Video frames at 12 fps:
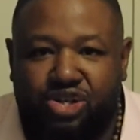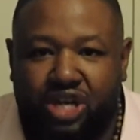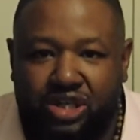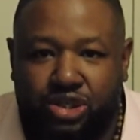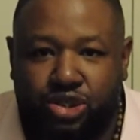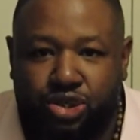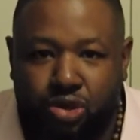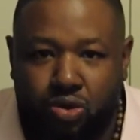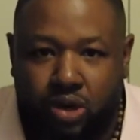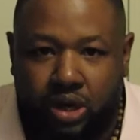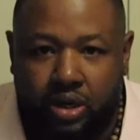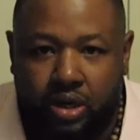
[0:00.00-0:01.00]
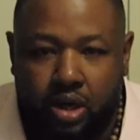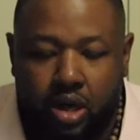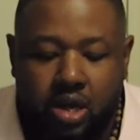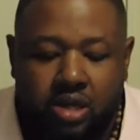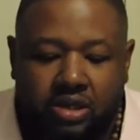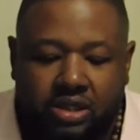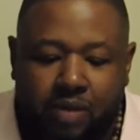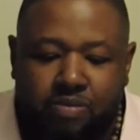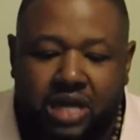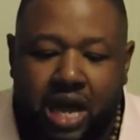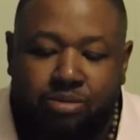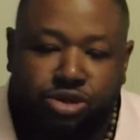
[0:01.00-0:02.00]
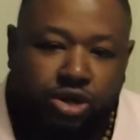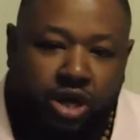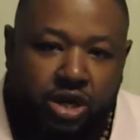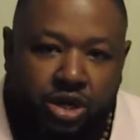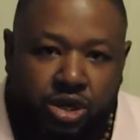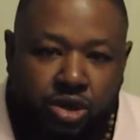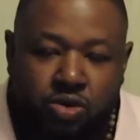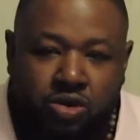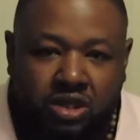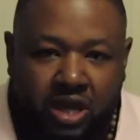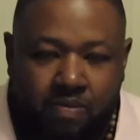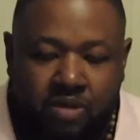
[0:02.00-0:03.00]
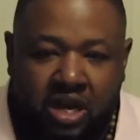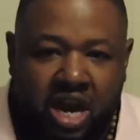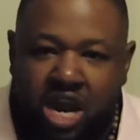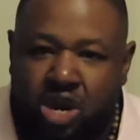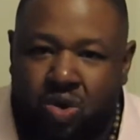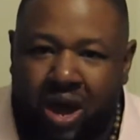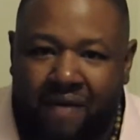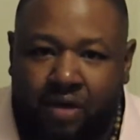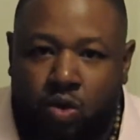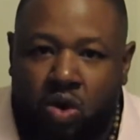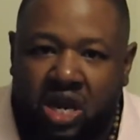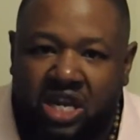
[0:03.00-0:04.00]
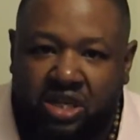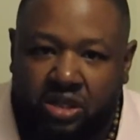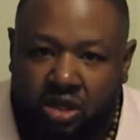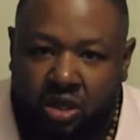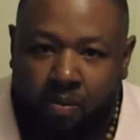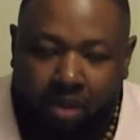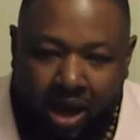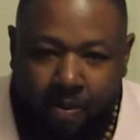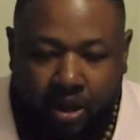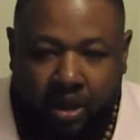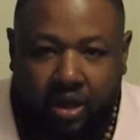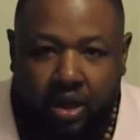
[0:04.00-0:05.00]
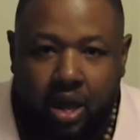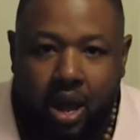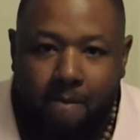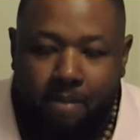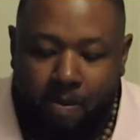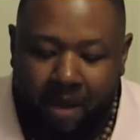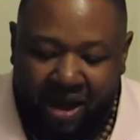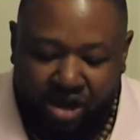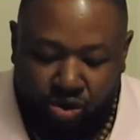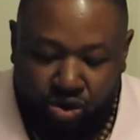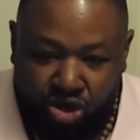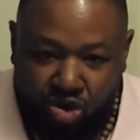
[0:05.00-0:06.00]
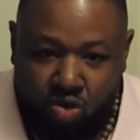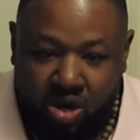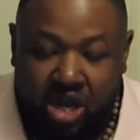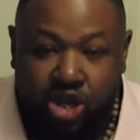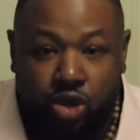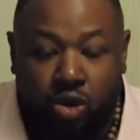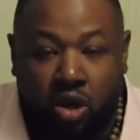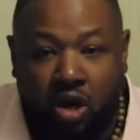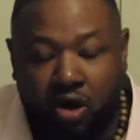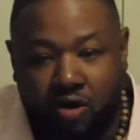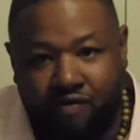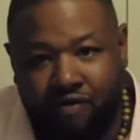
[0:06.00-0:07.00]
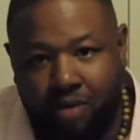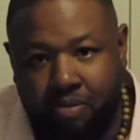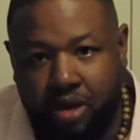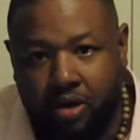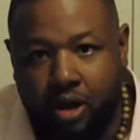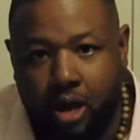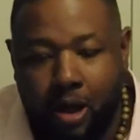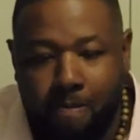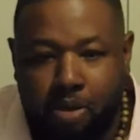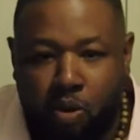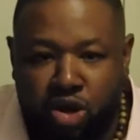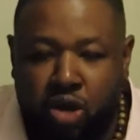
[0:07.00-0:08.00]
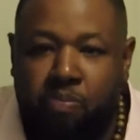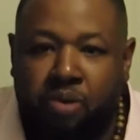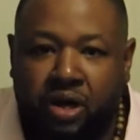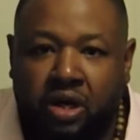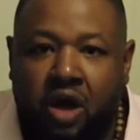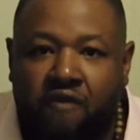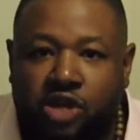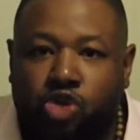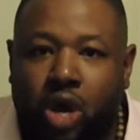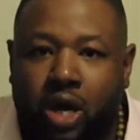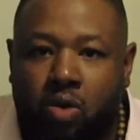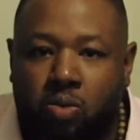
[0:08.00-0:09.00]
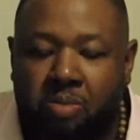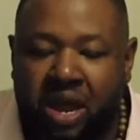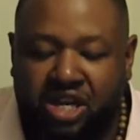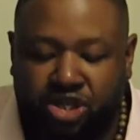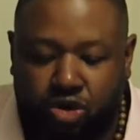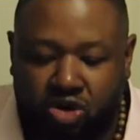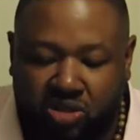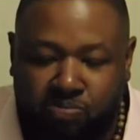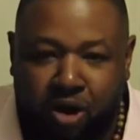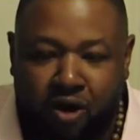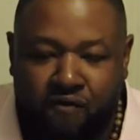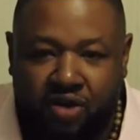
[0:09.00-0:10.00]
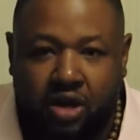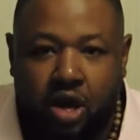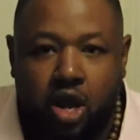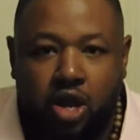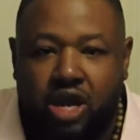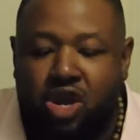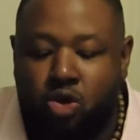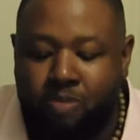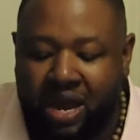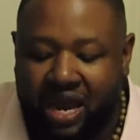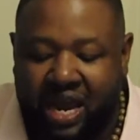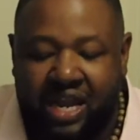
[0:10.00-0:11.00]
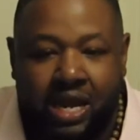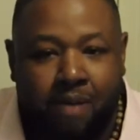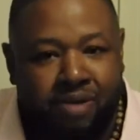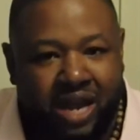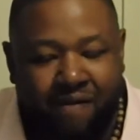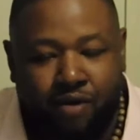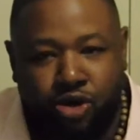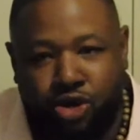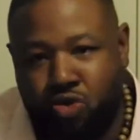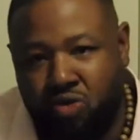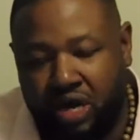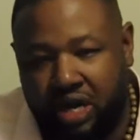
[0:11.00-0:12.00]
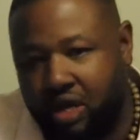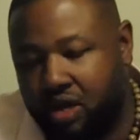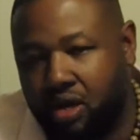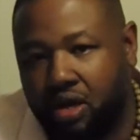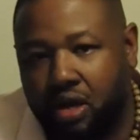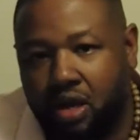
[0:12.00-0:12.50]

Just do it. Sometimes you can do something and you don't have to release it to the public, but by you doing it, you'll learn from it. But when you put it off and try to make sure it's perfect, you may end up never doing it.